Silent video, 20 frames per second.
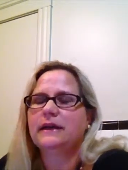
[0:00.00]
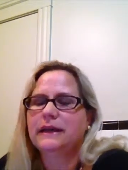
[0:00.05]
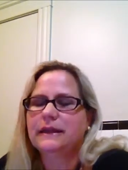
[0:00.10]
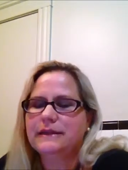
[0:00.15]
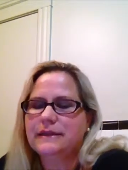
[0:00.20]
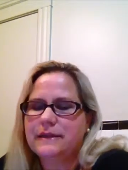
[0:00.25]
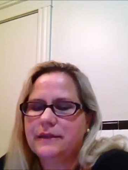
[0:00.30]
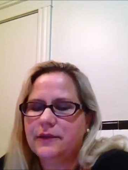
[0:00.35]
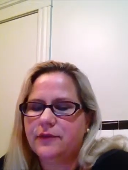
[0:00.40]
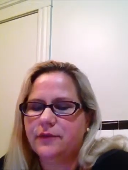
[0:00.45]
a
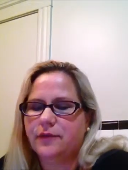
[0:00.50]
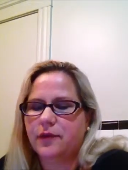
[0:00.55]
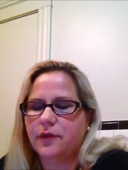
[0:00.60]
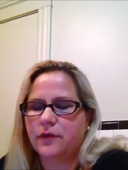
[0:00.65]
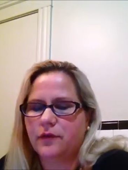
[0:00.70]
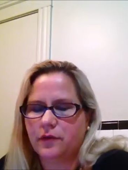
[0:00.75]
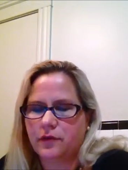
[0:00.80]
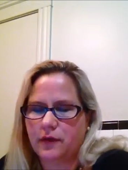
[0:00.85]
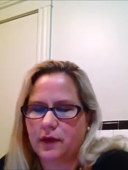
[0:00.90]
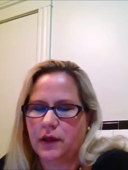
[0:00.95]
different
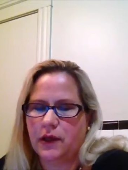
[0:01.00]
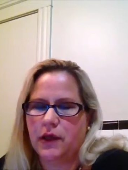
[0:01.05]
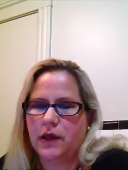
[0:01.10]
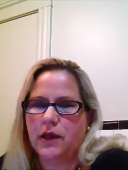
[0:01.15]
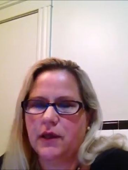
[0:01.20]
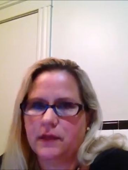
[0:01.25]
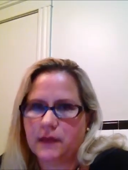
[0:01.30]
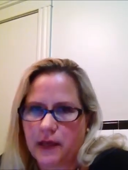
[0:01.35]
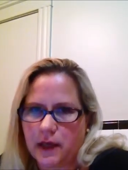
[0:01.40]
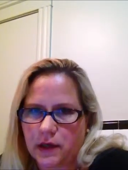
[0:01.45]
thing
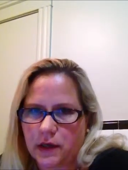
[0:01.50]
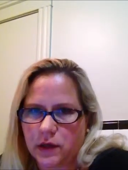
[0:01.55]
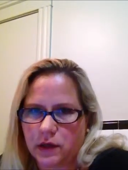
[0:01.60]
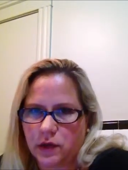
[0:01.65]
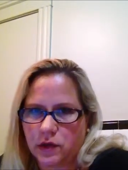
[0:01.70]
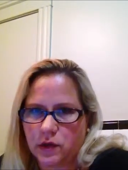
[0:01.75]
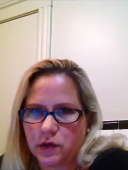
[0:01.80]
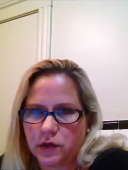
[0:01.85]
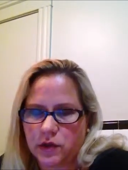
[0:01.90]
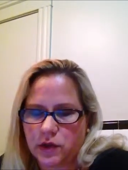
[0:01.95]
in that
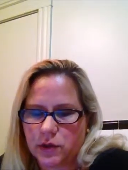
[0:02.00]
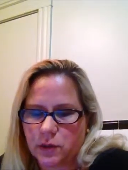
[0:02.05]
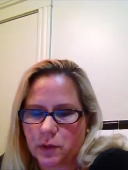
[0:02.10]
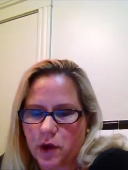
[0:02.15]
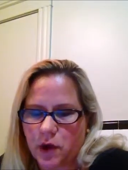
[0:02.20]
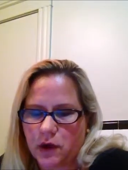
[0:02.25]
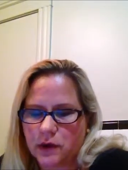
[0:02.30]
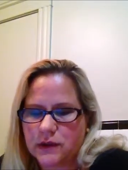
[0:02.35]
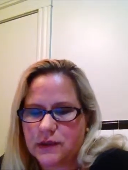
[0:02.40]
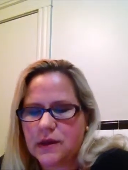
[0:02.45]
conclusion
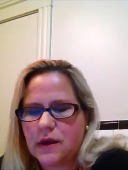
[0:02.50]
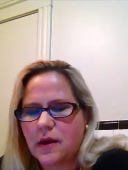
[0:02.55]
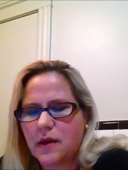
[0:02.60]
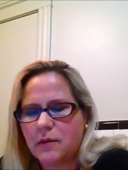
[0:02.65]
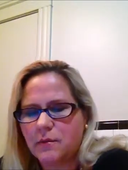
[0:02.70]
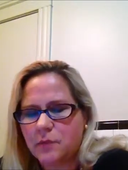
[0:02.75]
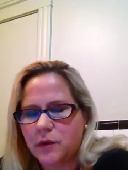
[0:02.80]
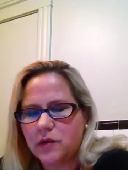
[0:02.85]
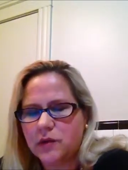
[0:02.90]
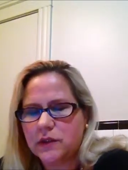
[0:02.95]
box.
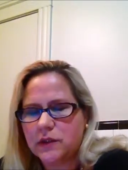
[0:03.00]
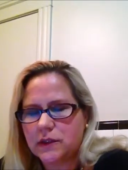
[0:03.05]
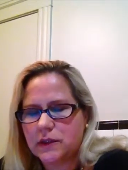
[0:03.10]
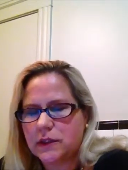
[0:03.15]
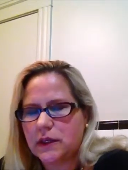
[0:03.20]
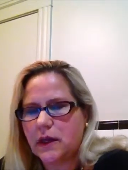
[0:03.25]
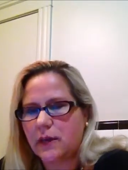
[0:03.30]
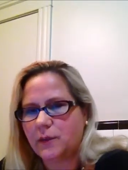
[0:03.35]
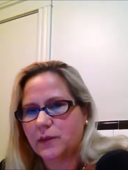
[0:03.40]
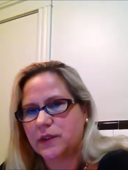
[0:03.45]
Most of the
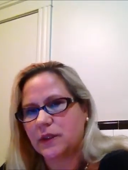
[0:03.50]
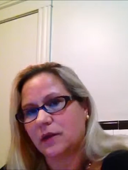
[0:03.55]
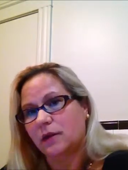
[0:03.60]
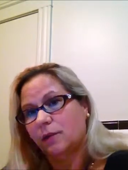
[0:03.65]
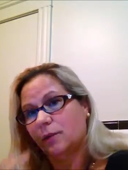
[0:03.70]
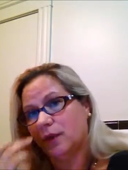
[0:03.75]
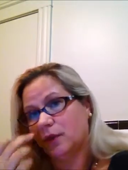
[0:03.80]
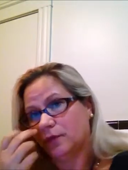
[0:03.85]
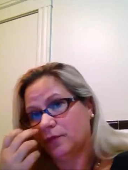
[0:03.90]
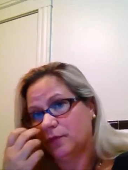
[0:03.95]
time it's going to
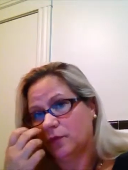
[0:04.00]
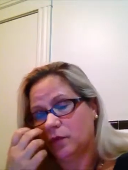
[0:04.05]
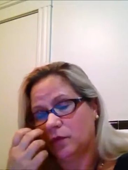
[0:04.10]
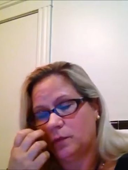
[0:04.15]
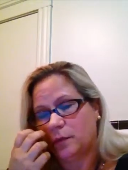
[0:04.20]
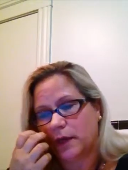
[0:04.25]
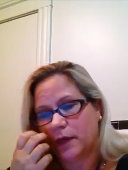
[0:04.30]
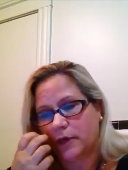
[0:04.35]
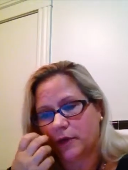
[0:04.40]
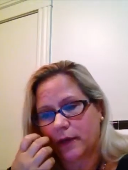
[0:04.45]
be a food
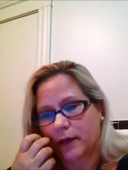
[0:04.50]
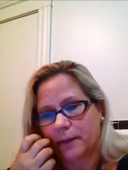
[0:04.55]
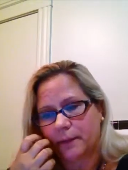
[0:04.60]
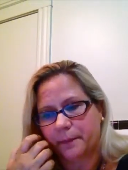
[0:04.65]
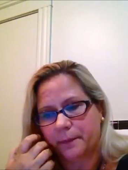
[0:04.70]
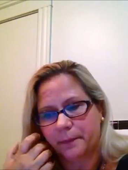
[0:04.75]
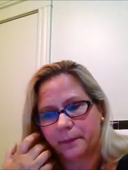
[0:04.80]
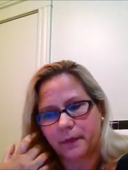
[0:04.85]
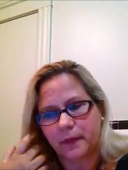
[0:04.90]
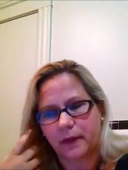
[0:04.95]
pairing.
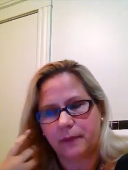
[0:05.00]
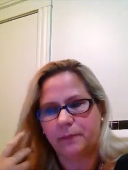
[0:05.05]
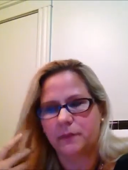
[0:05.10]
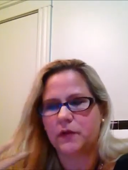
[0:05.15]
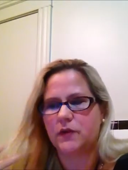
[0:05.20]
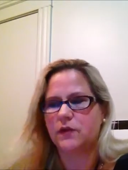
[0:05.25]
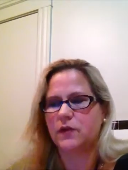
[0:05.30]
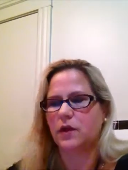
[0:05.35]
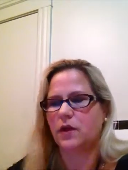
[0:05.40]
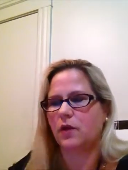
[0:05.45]
Okay?
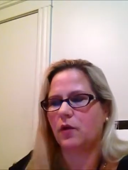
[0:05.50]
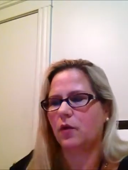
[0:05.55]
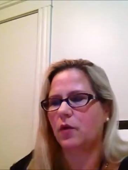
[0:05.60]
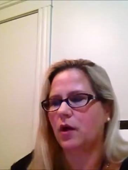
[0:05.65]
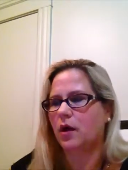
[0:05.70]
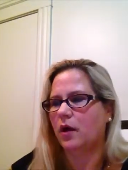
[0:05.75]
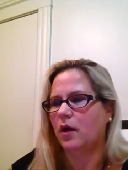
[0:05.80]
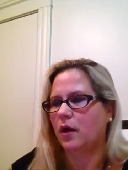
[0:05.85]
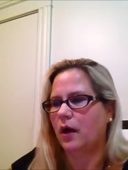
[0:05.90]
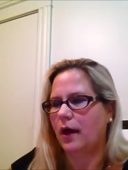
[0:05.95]
So
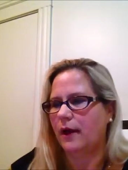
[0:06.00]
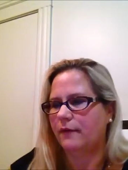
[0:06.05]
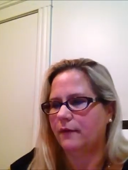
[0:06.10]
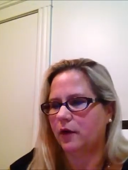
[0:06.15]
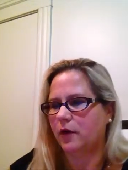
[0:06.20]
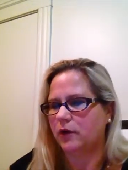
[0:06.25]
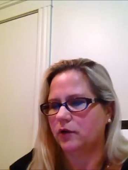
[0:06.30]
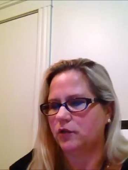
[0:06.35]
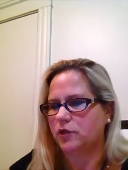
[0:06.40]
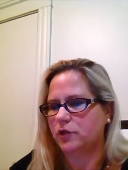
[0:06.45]
I've
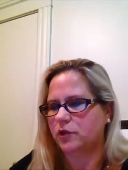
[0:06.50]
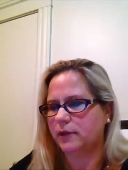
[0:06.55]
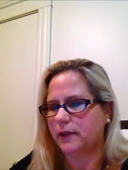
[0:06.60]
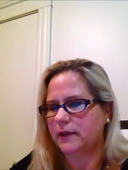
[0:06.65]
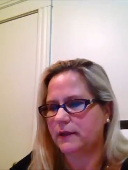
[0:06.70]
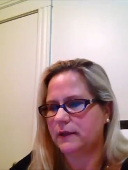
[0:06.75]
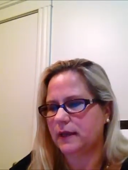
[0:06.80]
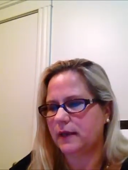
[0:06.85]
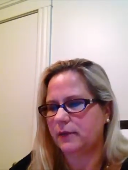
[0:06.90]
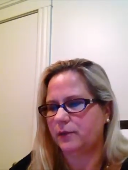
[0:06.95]
got two
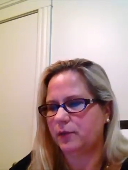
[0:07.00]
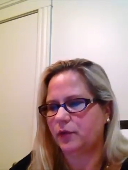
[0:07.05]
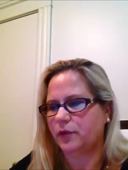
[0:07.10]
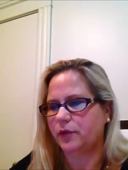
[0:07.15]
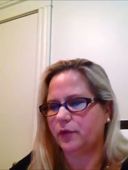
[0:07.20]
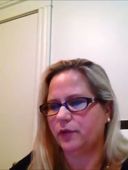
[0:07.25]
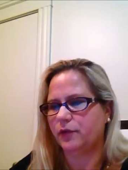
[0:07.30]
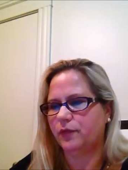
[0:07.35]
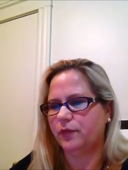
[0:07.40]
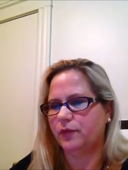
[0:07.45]

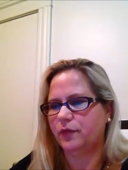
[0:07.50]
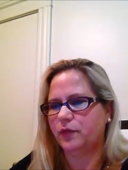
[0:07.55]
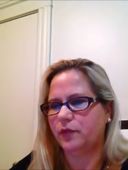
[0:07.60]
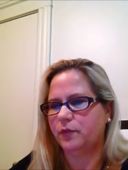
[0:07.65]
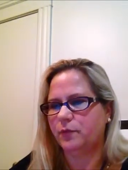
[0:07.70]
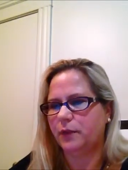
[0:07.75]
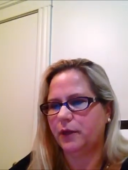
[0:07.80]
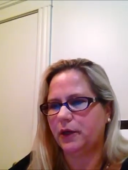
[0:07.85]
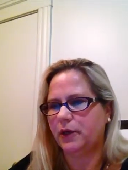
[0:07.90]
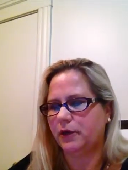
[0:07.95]
examples of
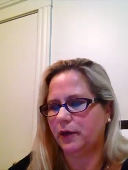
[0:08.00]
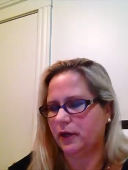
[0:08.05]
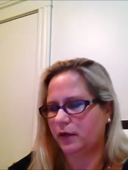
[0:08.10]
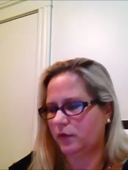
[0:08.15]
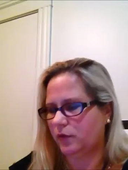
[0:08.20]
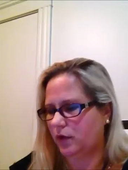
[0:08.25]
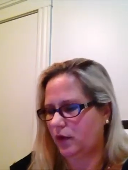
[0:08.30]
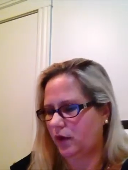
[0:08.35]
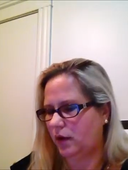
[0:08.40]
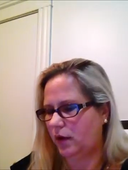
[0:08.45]
food
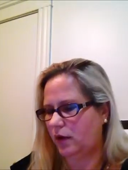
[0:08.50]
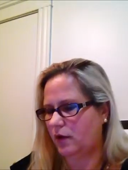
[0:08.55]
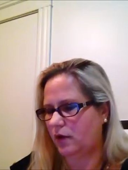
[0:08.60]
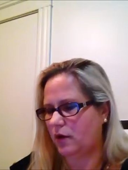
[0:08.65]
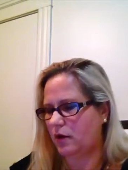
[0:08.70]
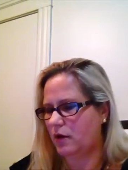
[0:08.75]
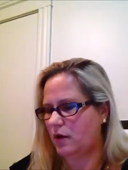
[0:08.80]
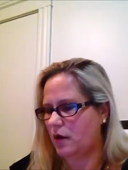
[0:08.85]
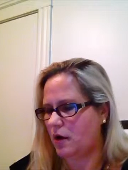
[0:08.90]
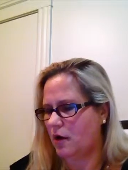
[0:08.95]
pairings
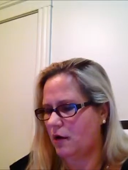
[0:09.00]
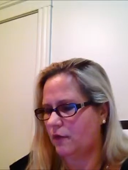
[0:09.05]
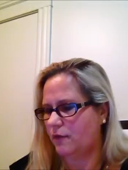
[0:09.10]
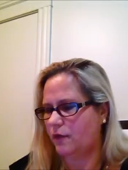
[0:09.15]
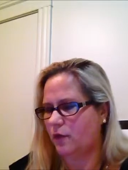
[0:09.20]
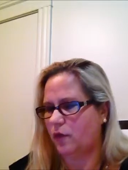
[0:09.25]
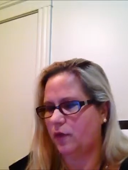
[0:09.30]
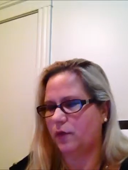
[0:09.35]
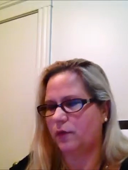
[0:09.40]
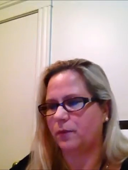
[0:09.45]
here
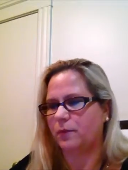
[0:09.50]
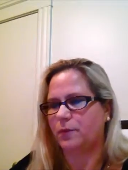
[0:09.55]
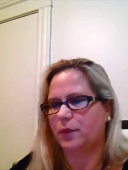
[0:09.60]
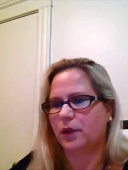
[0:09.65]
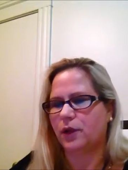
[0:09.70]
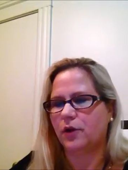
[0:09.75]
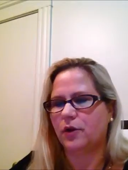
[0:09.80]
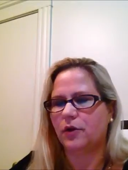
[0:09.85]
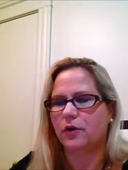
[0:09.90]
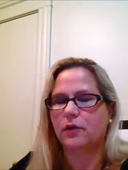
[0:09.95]
for the
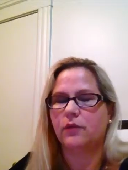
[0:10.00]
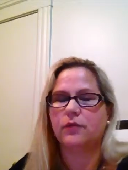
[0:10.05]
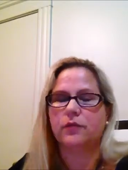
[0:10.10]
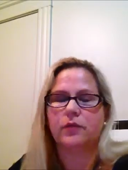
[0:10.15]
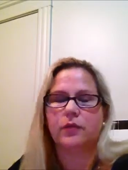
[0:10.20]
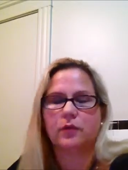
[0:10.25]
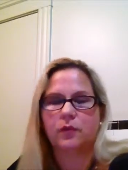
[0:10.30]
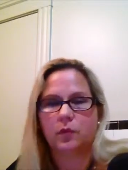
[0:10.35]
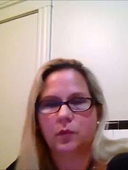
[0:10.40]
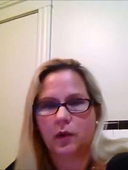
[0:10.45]
beer and for
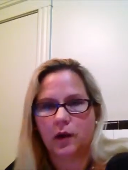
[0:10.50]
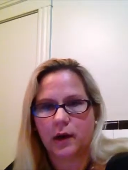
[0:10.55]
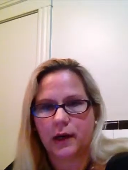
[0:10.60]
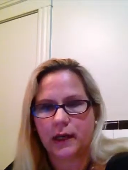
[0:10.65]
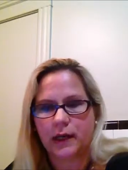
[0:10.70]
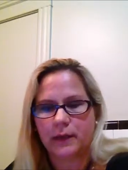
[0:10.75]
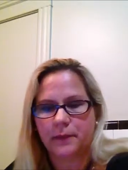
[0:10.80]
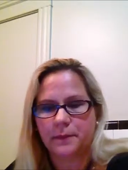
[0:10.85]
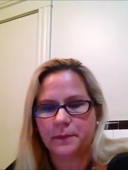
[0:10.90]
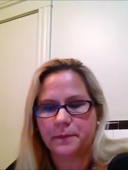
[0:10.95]
the
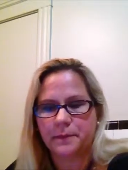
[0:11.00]
wine.